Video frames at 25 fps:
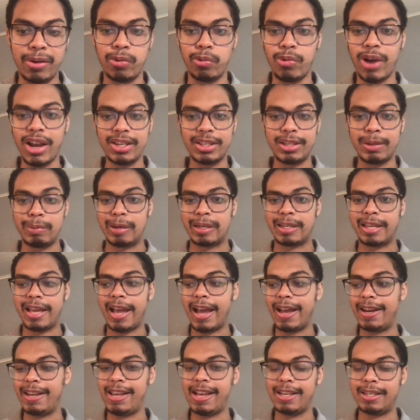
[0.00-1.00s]
Weston
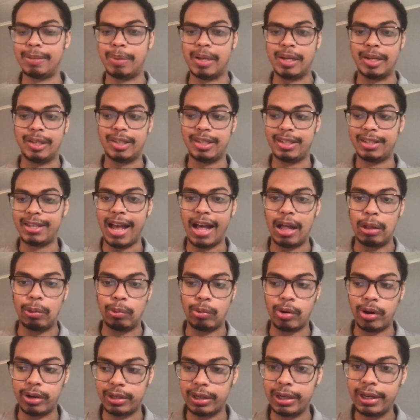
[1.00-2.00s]
McKennie has been a
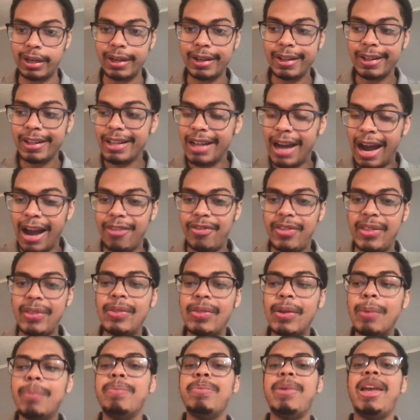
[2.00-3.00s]
stalwart. I think
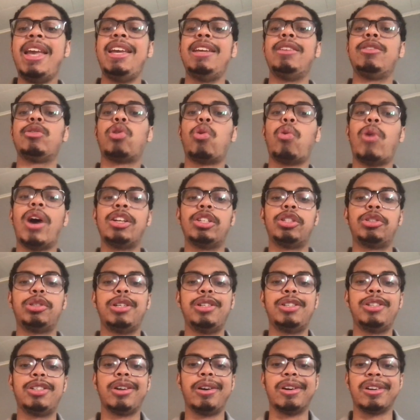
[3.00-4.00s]
the main
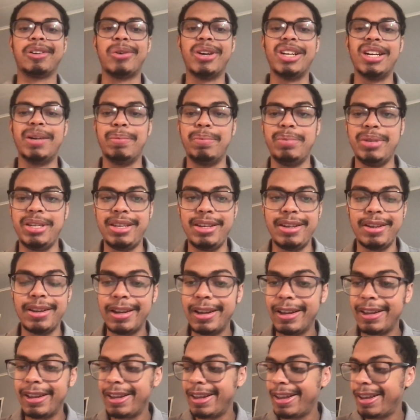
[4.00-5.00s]
questions are going to be
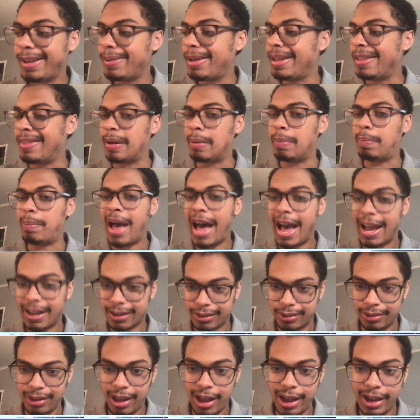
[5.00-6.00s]
in their
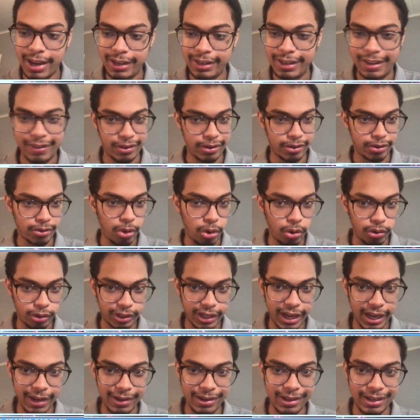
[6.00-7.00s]
back line and their
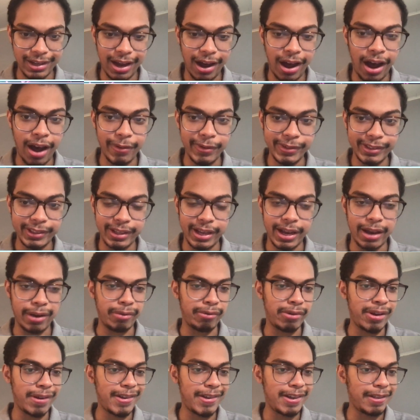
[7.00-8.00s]
goaltending. Obviously, I
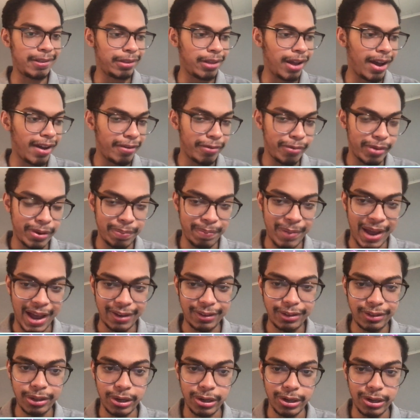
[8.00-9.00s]
really love what
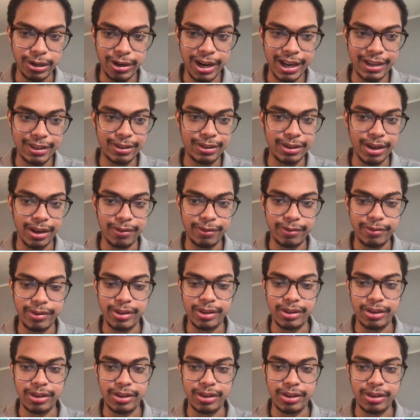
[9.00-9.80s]
Matt Turner has done for the